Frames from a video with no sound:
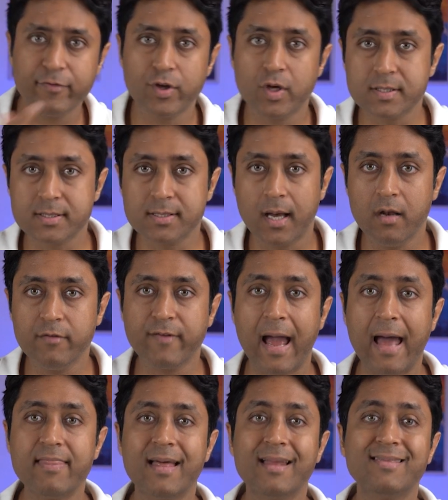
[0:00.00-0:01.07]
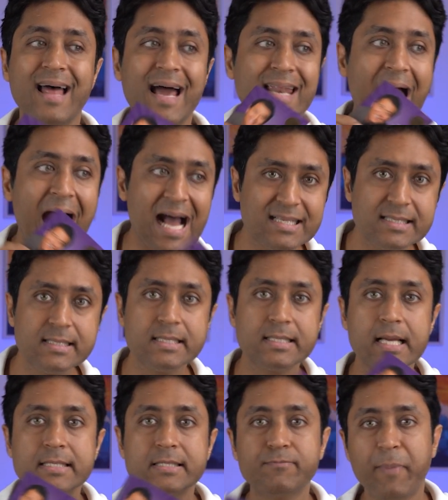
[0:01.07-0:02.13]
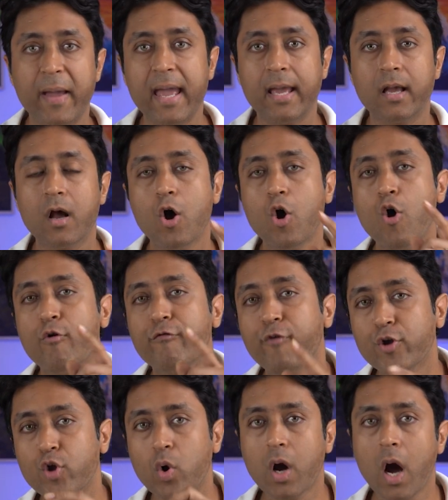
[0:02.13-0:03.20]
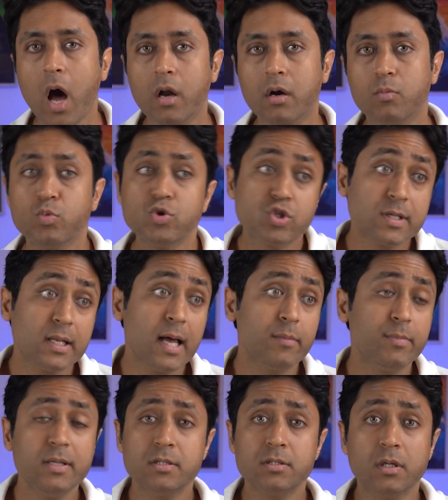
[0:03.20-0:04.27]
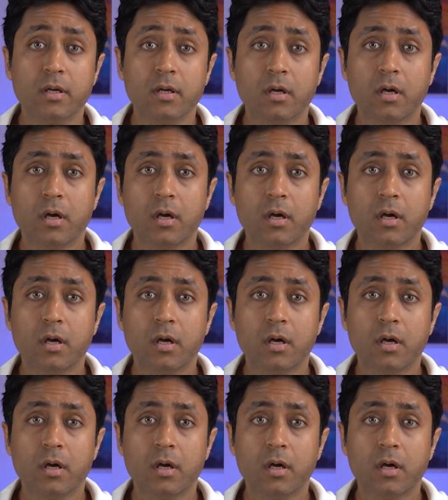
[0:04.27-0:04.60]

for yourself, and then that asset is paying for your car, which is the liability.